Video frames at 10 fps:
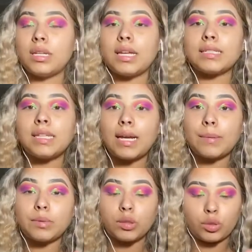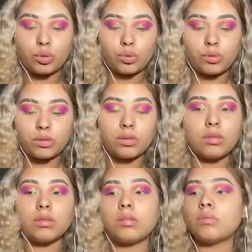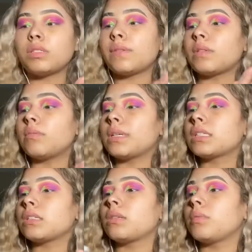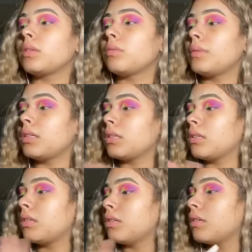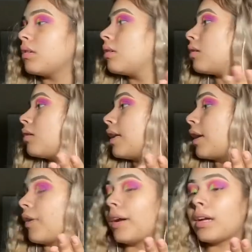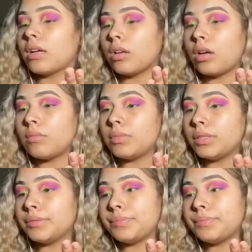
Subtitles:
next thing I'm gonna use, which I have to mix it up a little bit. They crack a lot, but